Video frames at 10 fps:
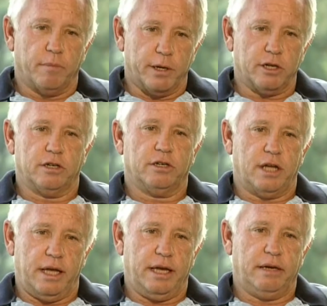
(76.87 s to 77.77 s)
a
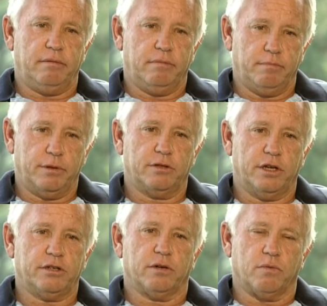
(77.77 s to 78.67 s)
contained
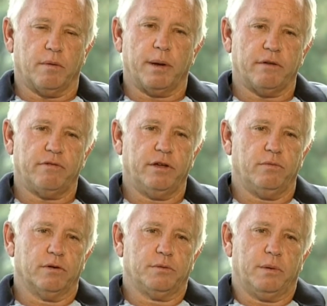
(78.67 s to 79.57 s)
position where my feet
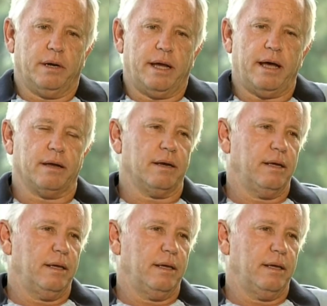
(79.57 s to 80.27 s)
were spread out.